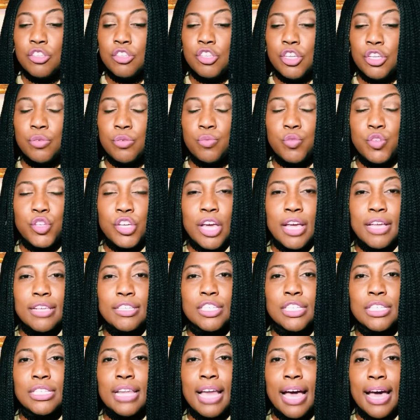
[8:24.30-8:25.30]
to
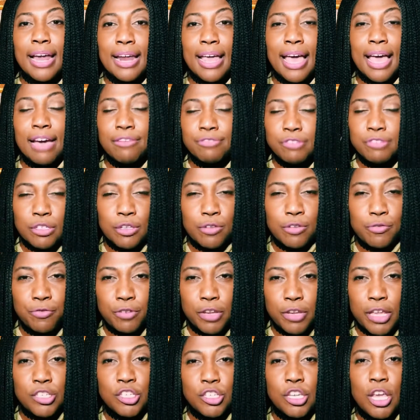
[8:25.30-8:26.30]
judge not after the
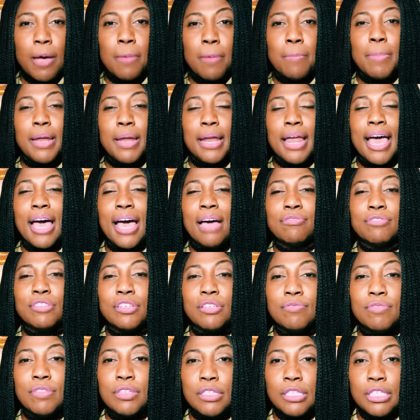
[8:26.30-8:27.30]
flesh, but
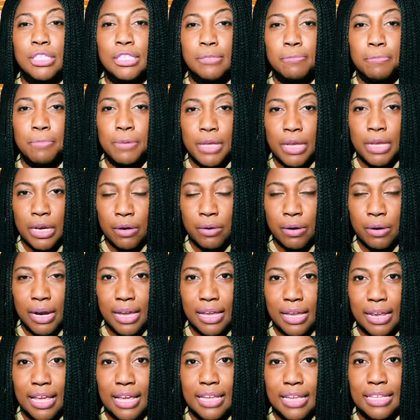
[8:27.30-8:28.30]
after the
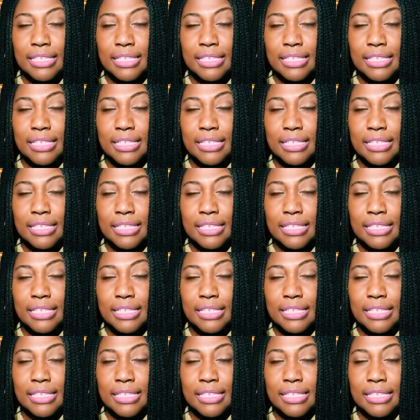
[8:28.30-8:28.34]
spirit.